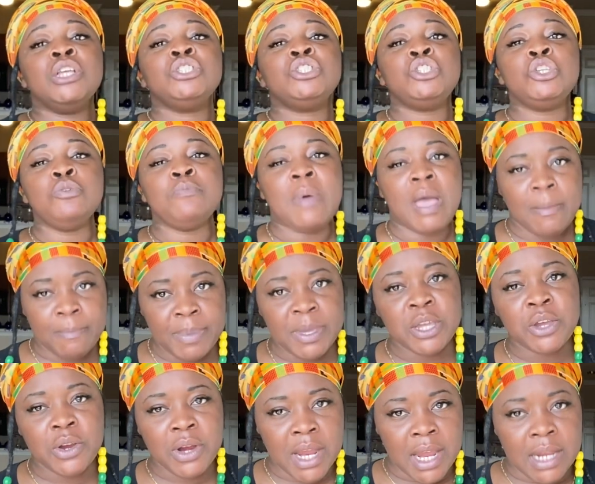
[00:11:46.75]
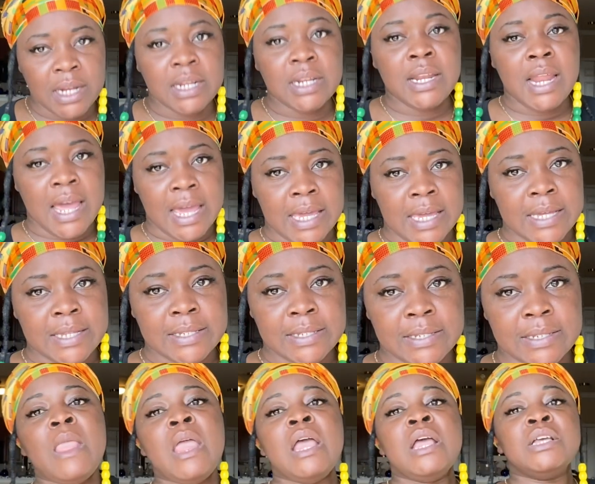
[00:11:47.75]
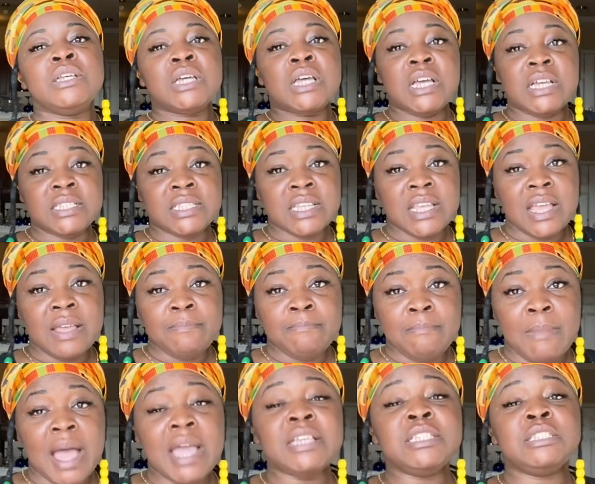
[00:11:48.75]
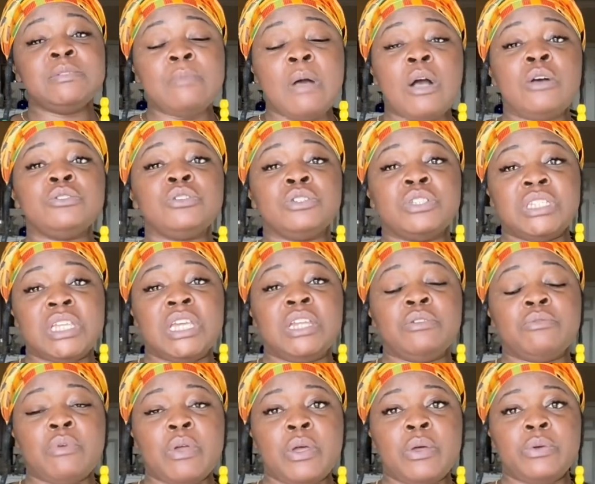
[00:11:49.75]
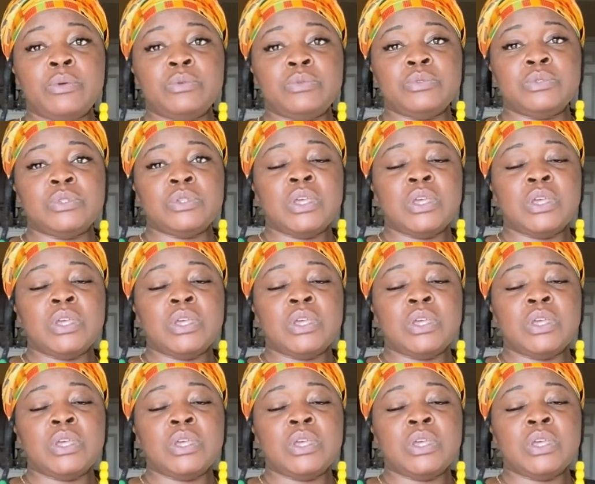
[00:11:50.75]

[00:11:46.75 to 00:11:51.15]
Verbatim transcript: to my bigger head clients because my smalls are 10 rows.